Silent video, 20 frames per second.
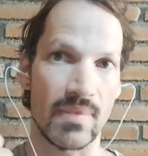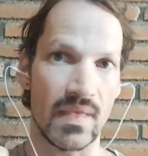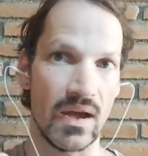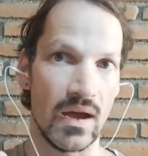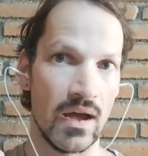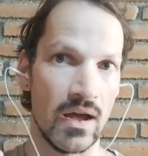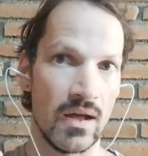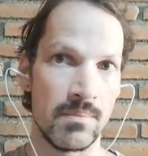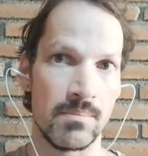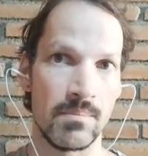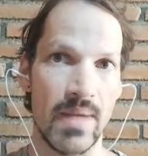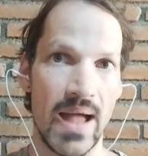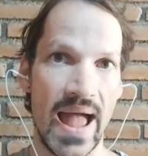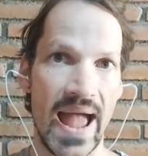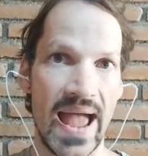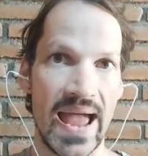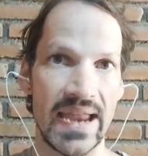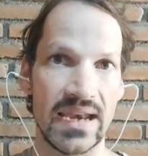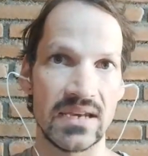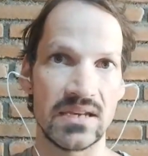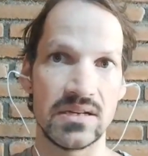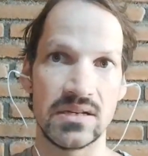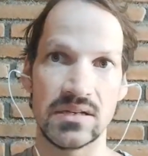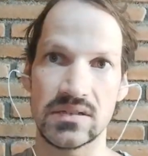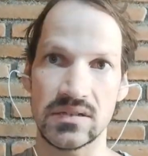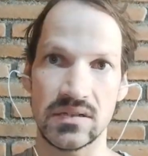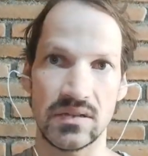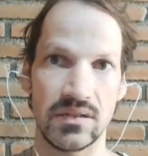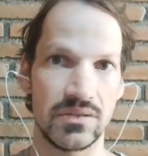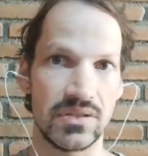
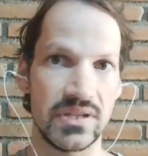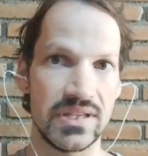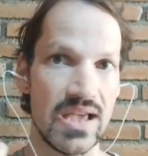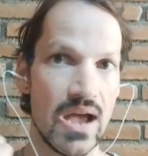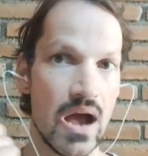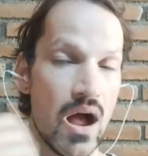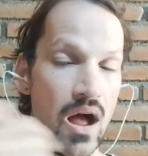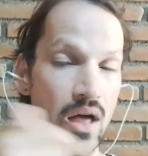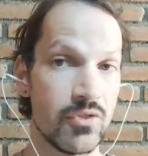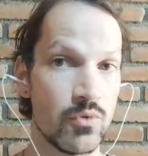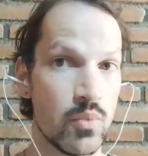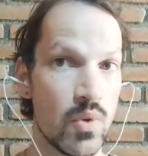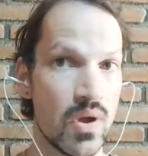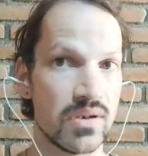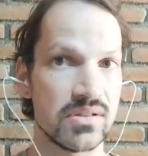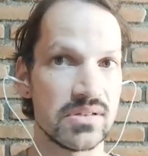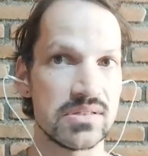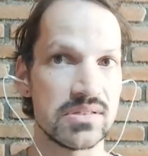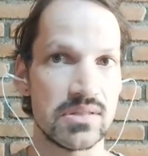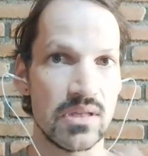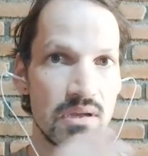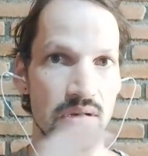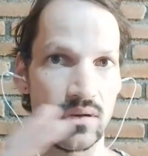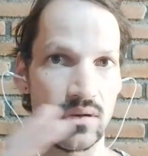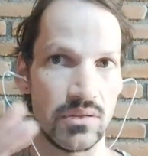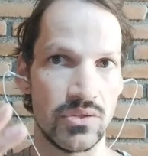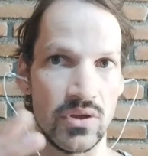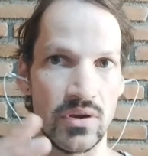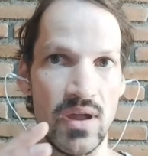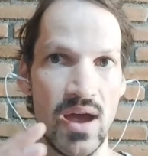and the other ones that
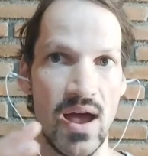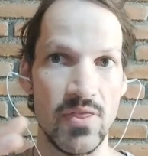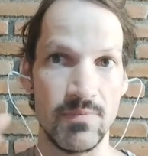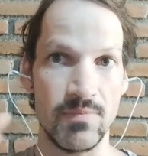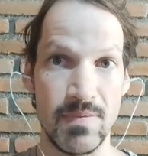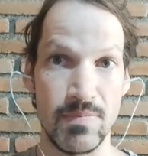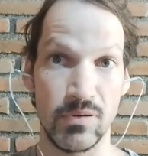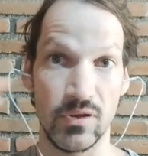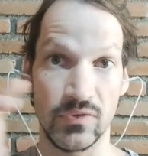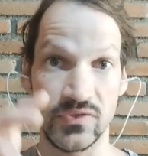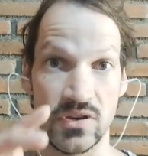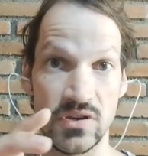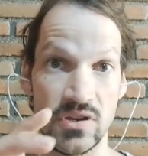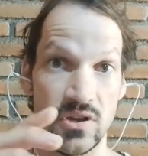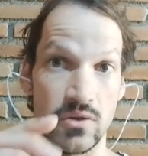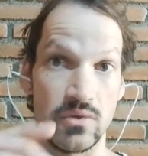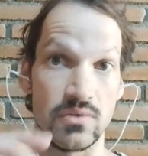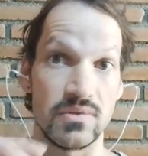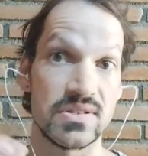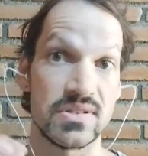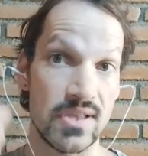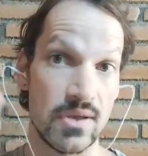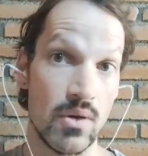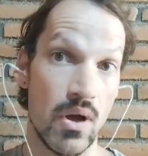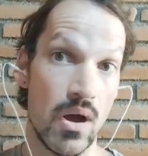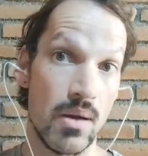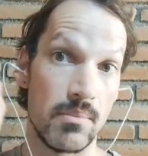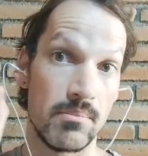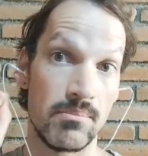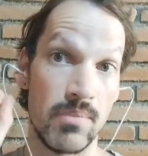other people often use.
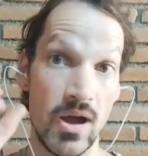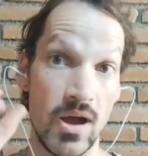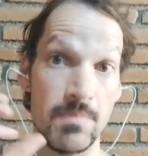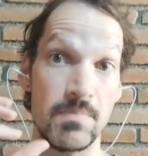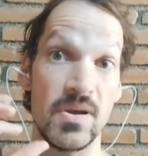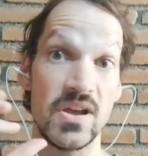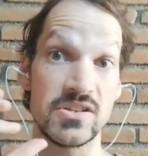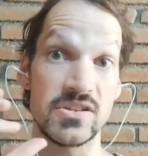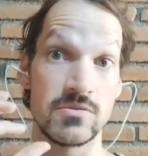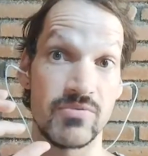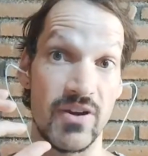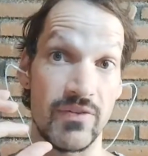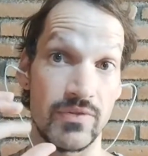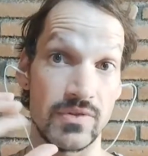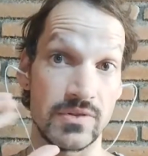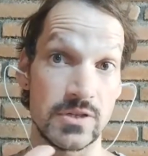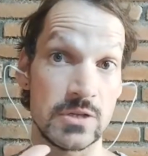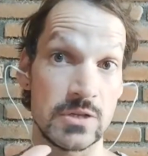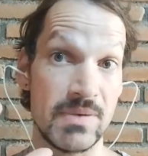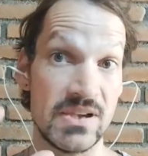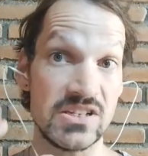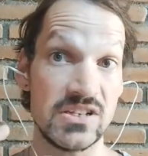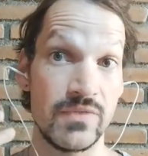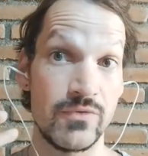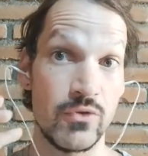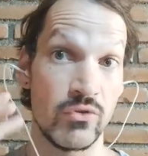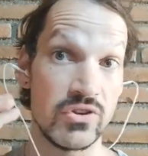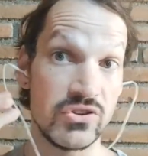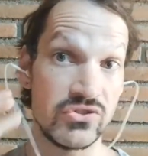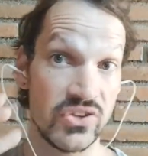So my personal preference, especially
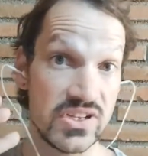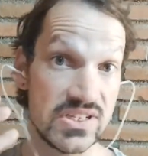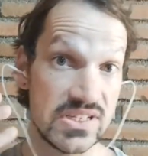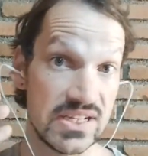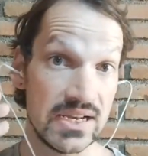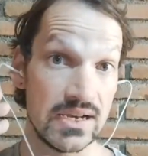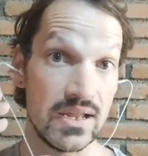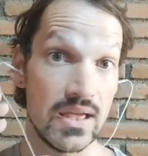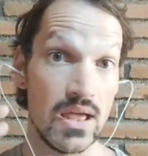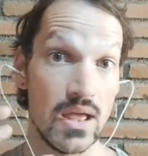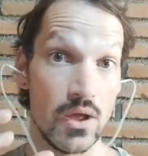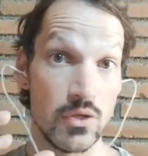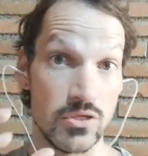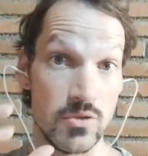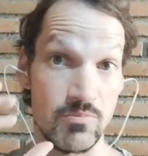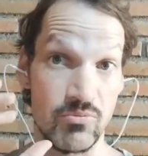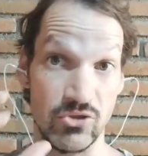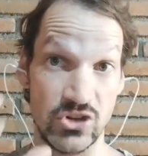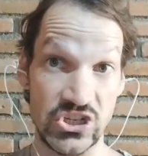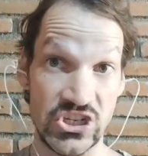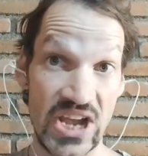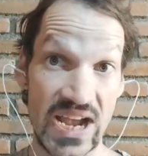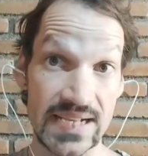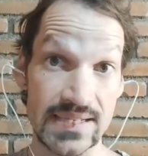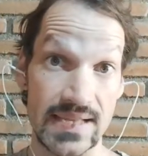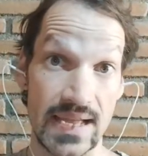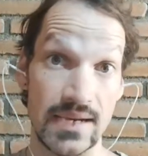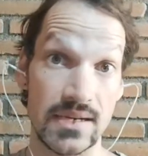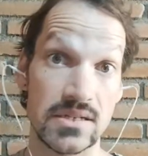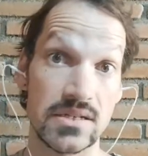if you're interested in the British
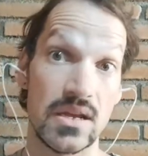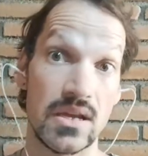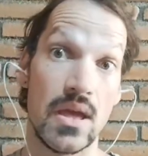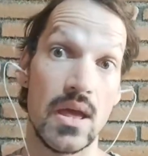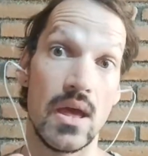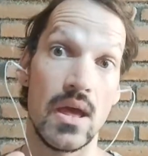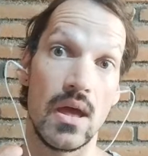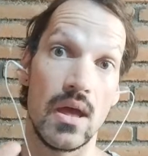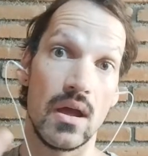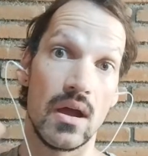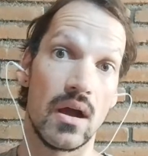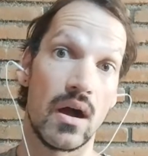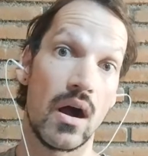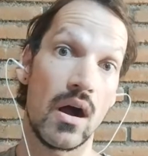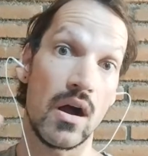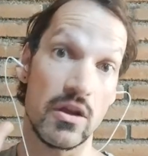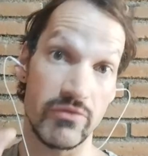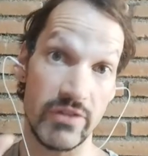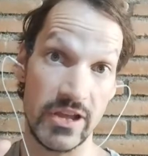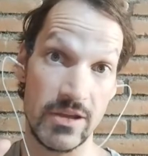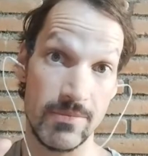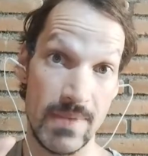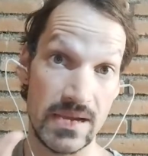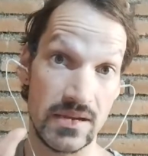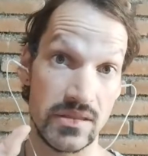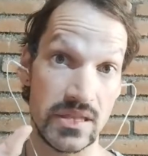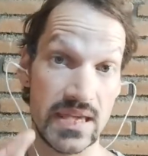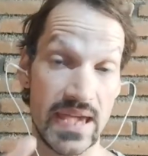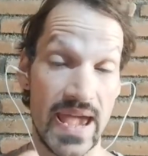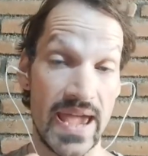accent, I
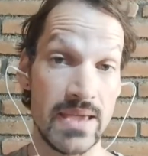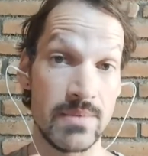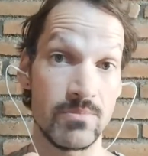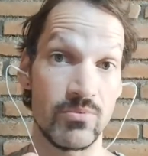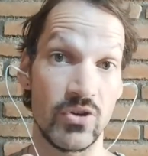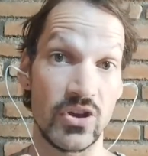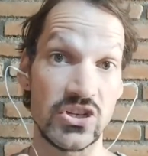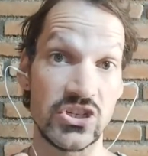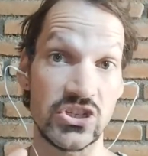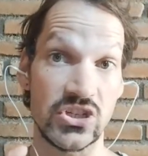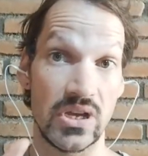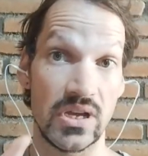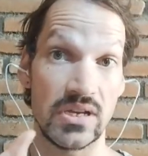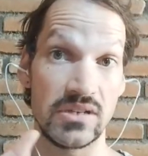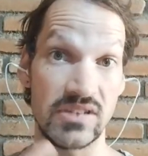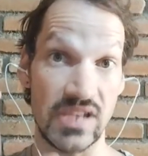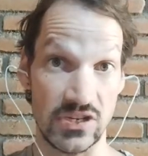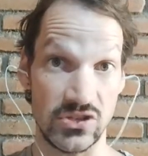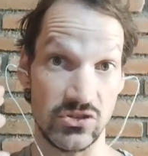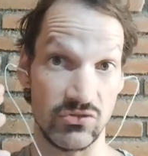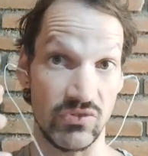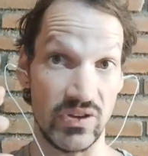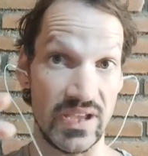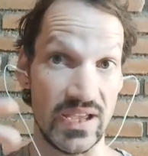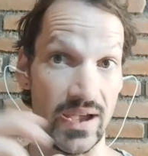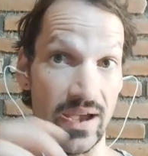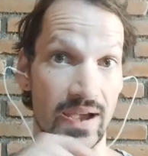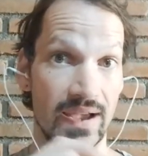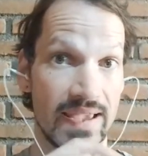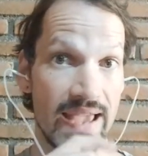recommend the Cambridge Dictionary,
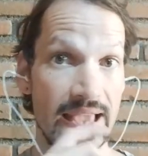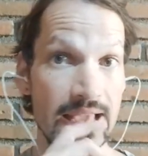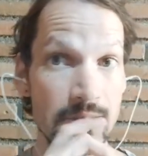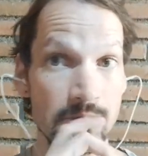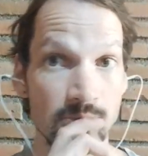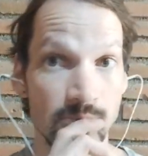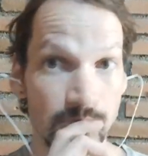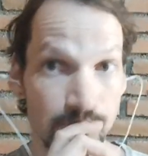okay?